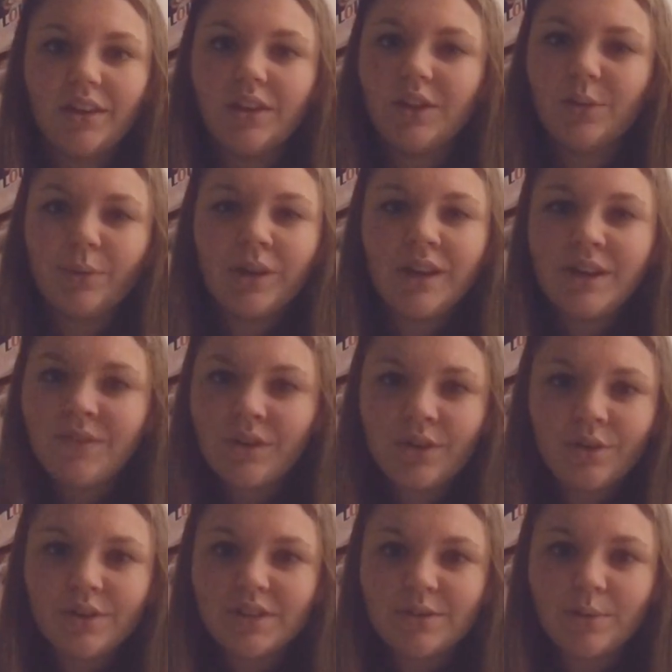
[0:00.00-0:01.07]
You wouldn't even
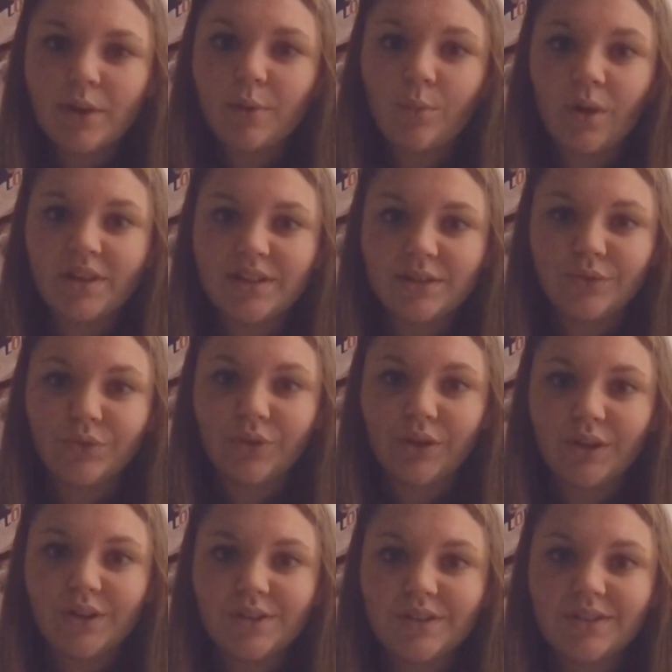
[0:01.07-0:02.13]
notice what it was at
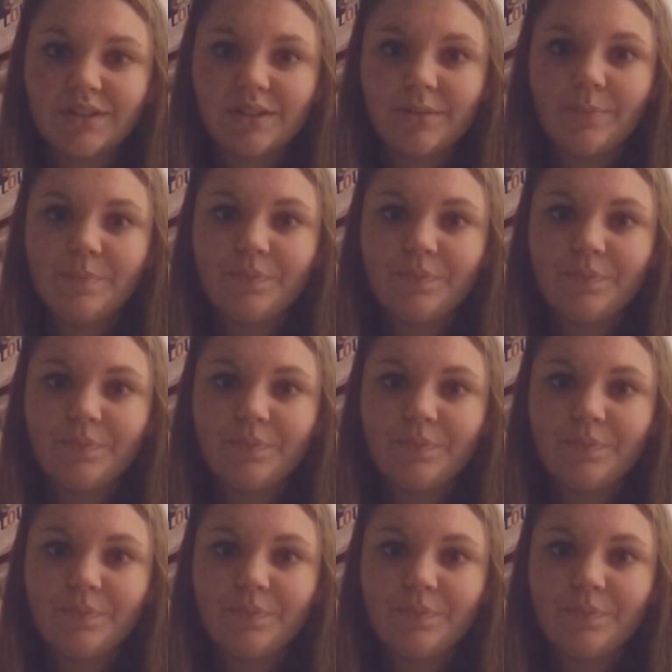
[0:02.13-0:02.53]
first.